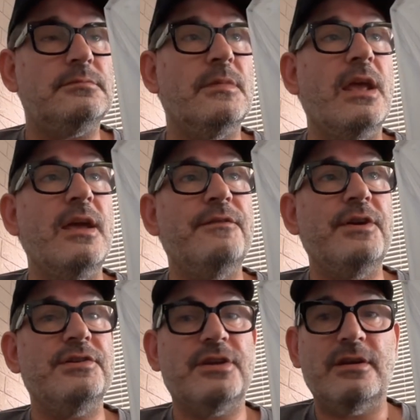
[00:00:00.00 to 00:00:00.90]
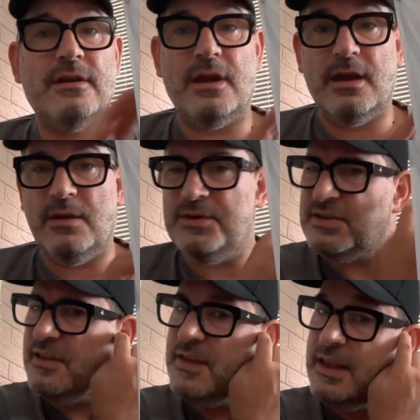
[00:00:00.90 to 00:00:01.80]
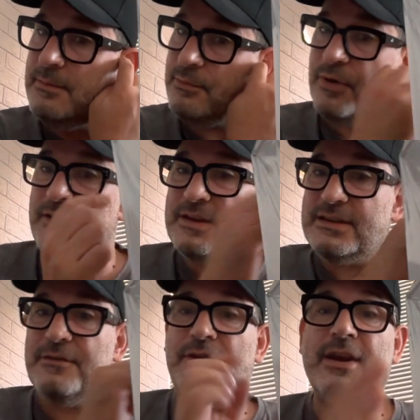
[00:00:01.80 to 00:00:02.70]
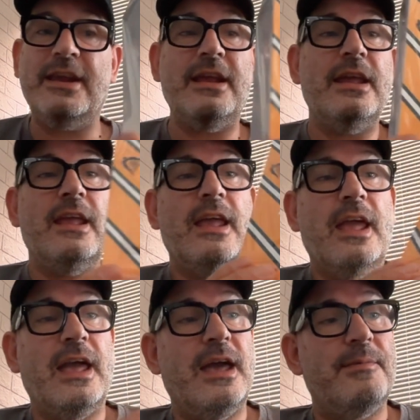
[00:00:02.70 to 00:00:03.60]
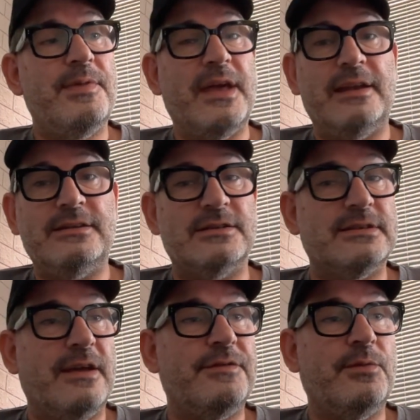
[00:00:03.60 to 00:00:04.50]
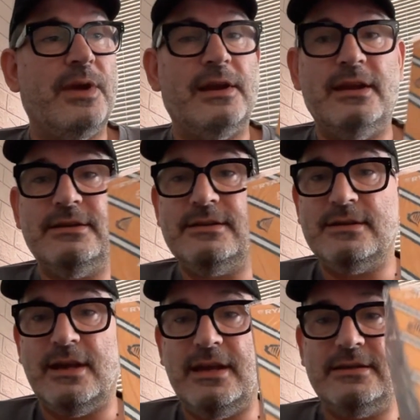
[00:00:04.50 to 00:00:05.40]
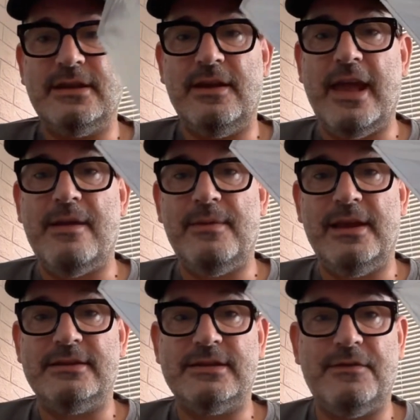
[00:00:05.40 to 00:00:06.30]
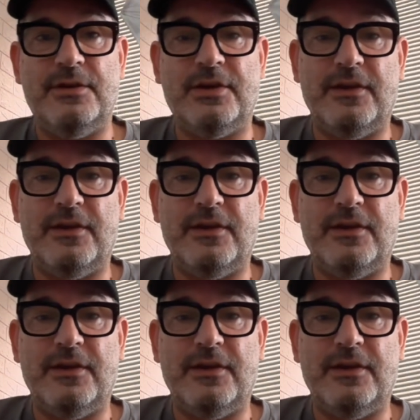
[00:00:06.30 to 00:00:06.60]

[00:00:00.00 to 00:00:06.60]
version which is in the previous livery, and that doesn't have the winglets. So yeah, let's have a look at